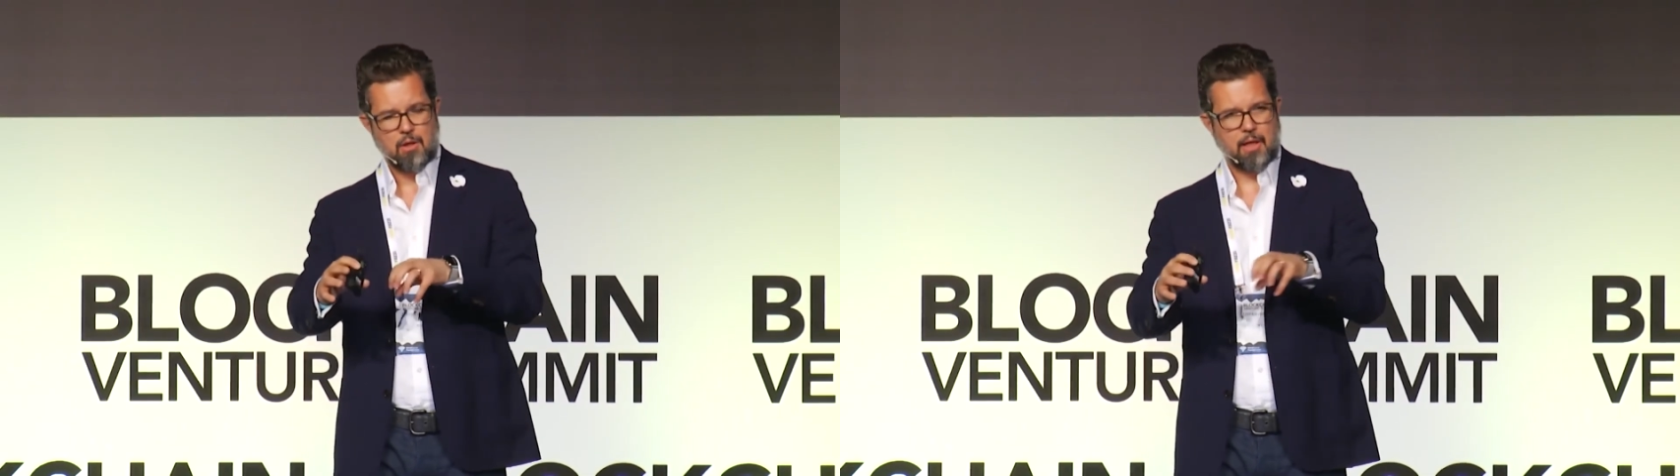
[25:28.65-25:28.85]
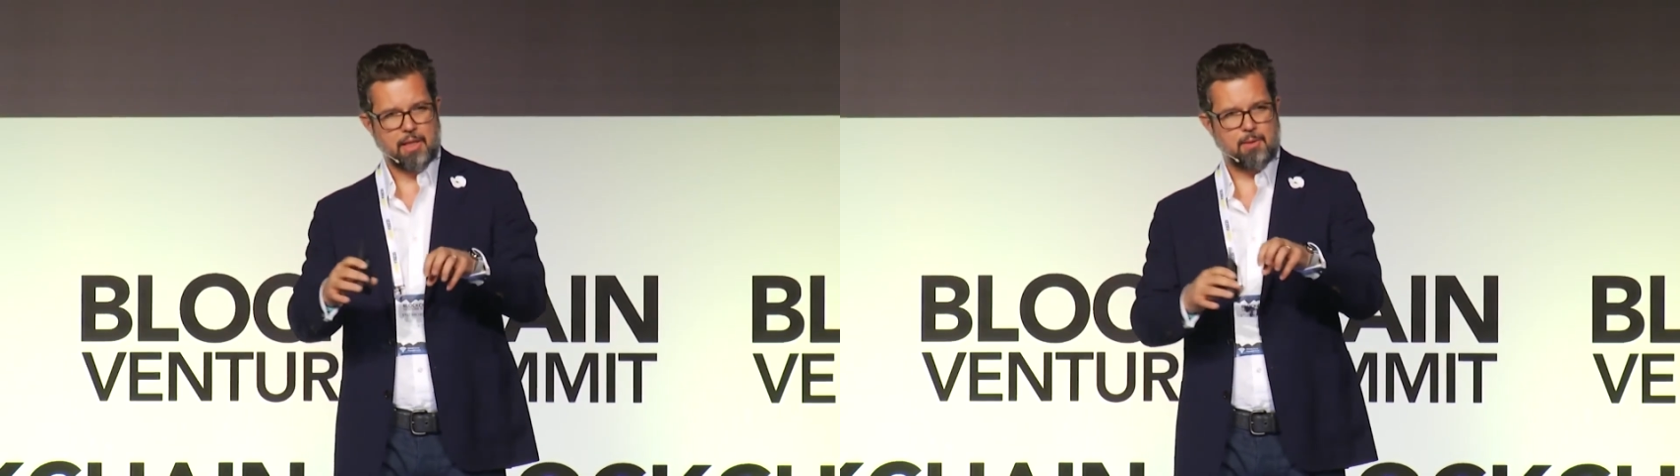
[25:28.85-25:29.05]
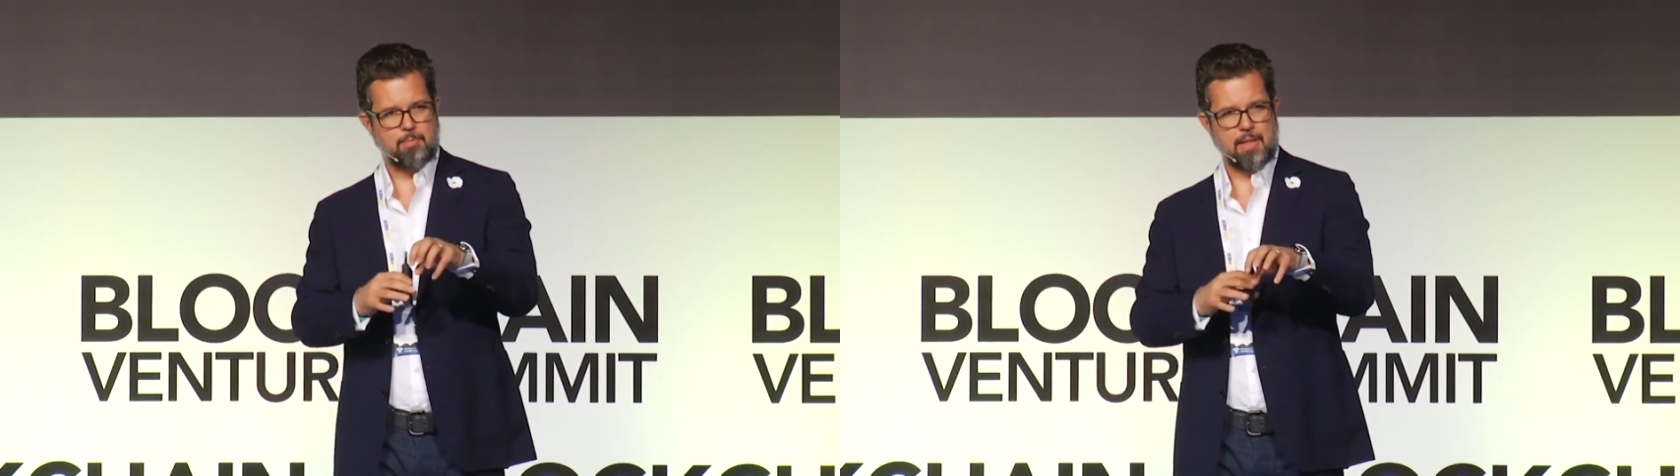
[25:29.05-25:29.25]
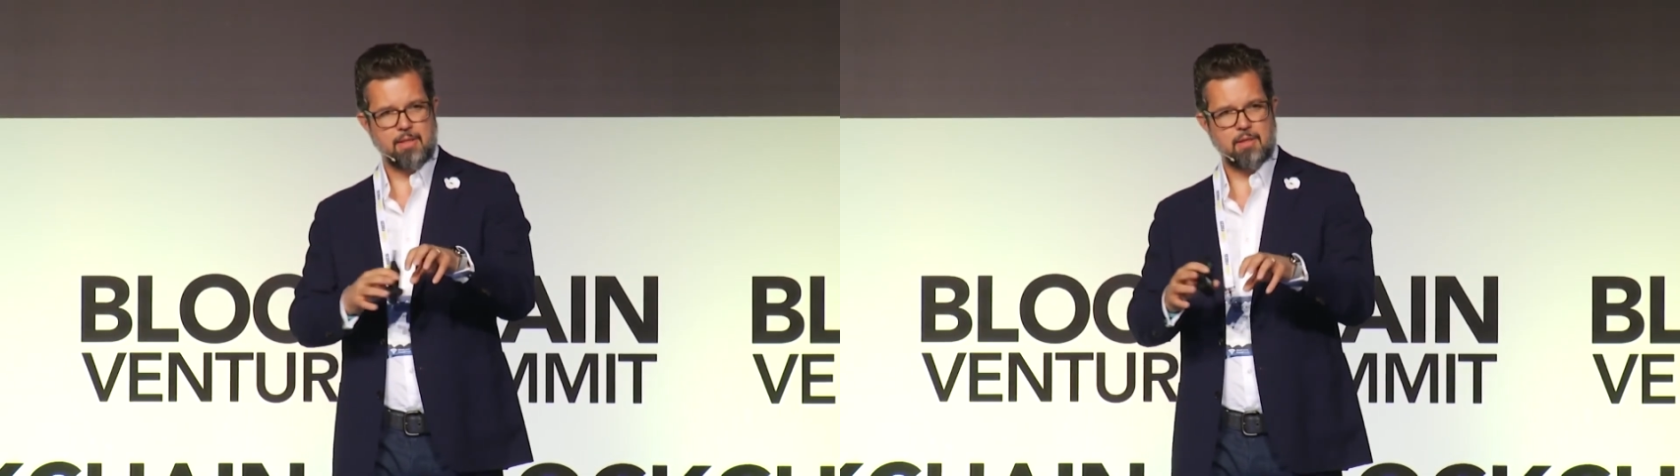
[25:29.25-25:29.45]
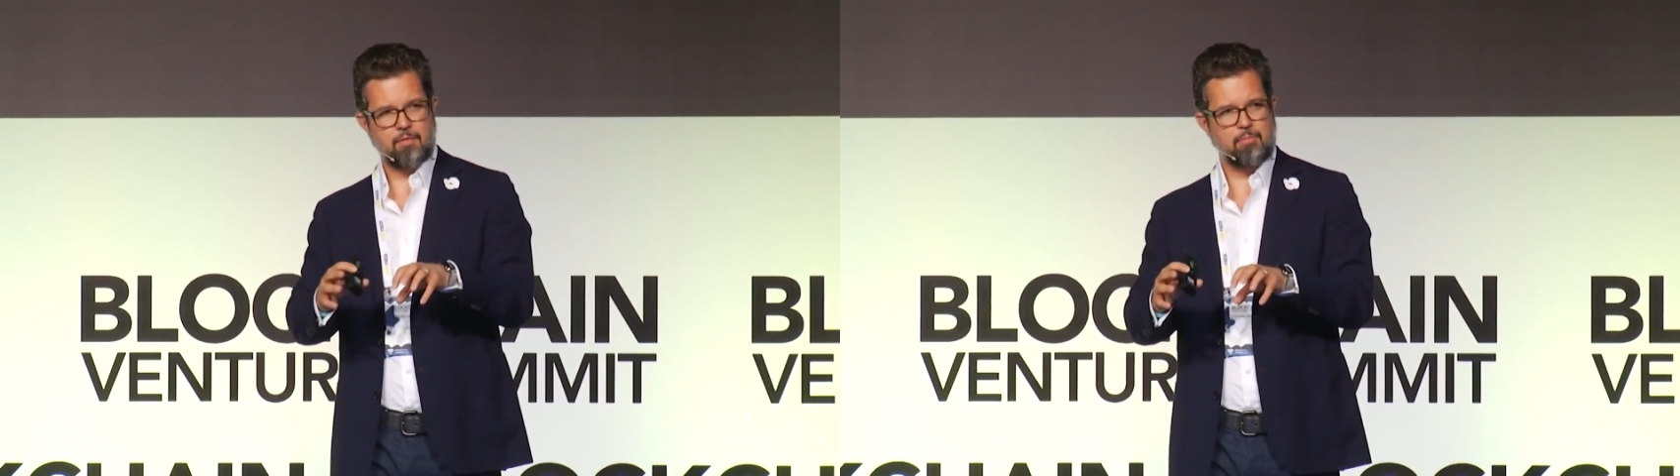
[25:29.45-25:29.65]

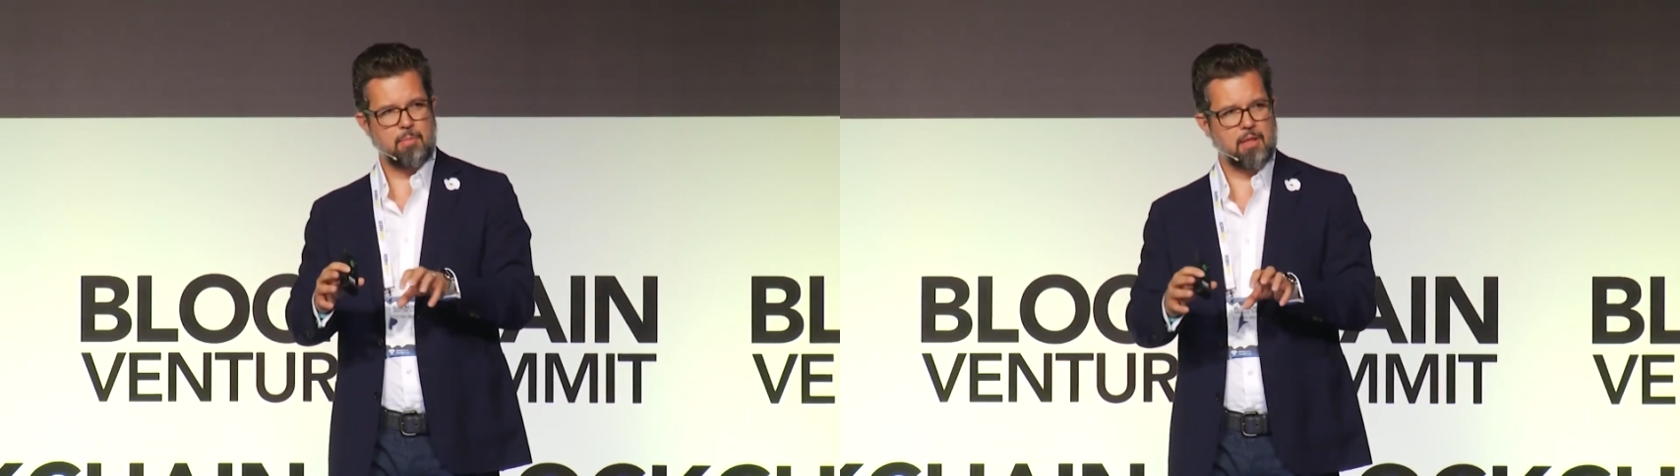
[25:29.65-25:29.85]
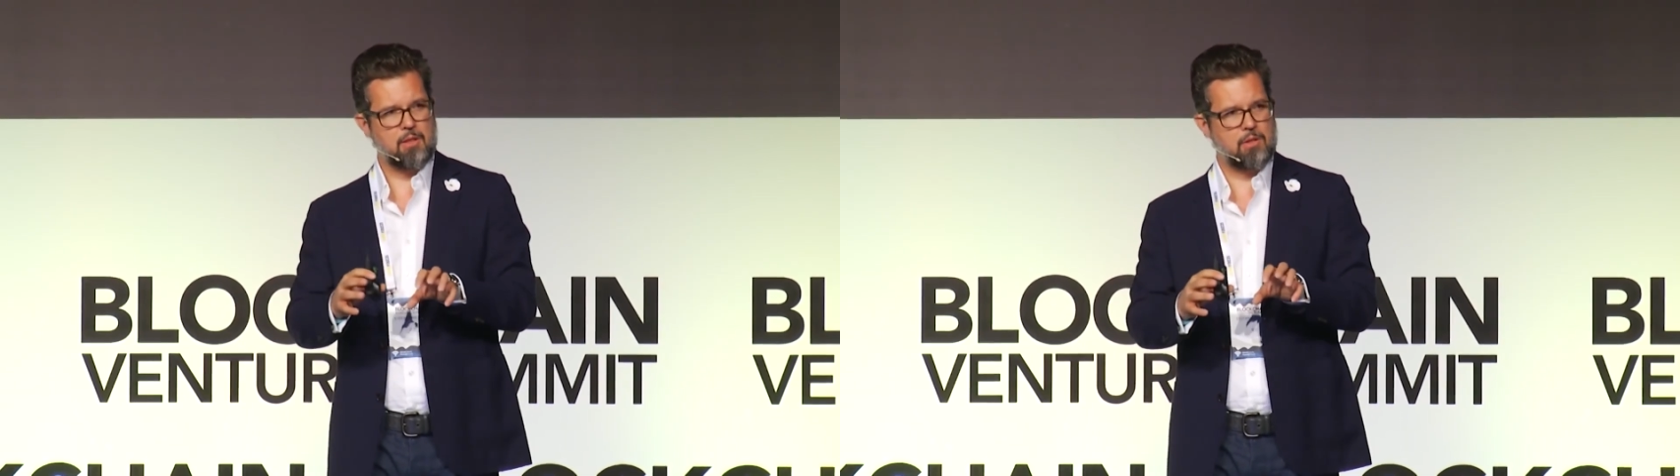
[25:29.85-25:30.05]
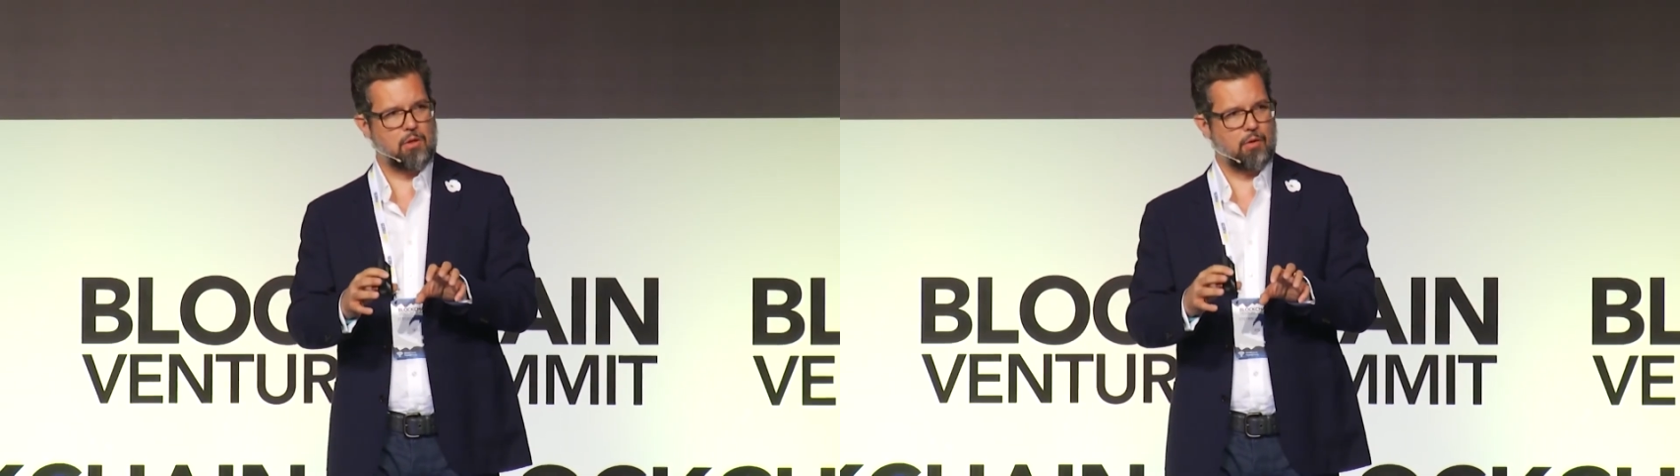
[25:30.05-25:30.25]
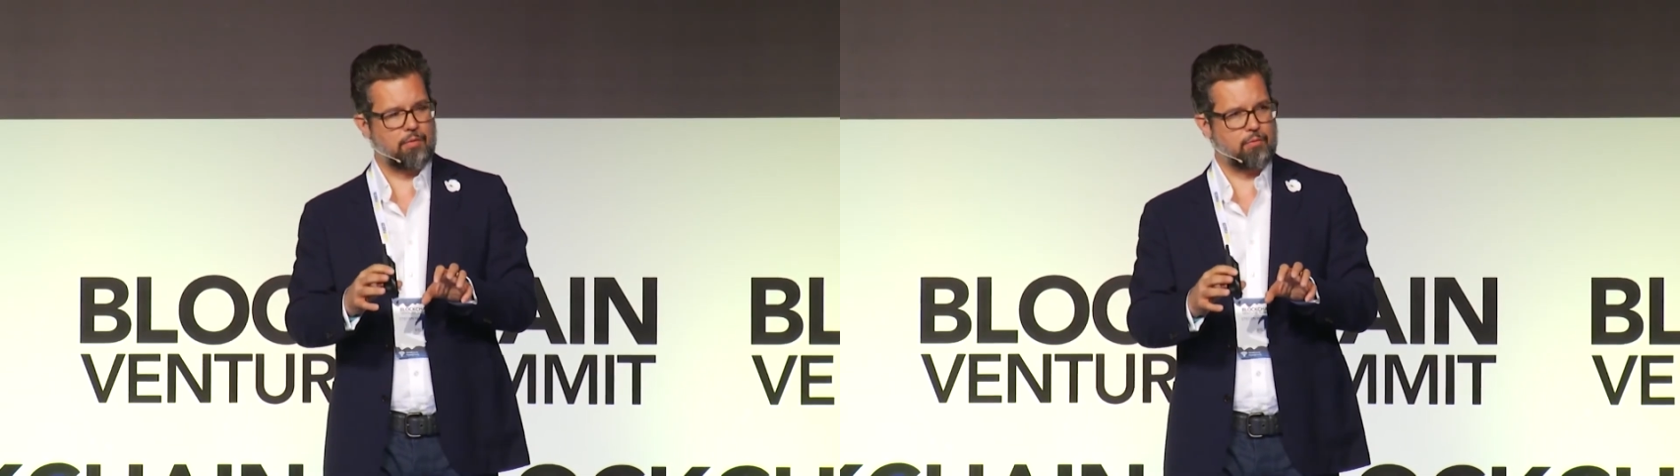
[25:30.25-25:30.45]
expensive means of